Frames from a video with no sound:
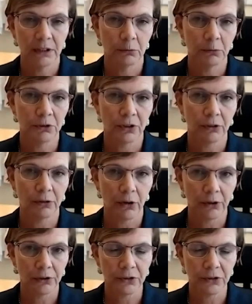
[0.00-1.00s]
which are
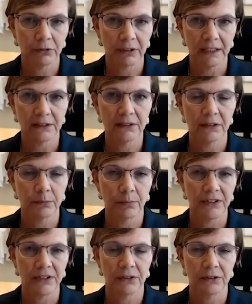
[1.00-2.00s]
also linked to
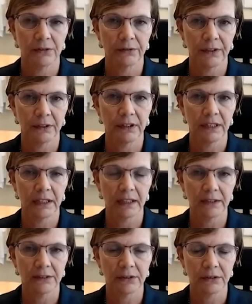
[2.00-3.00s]
breast and ovarian
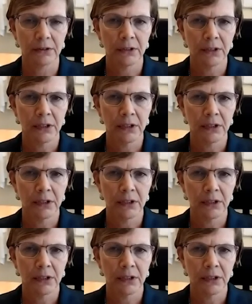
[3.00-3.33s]
cancer.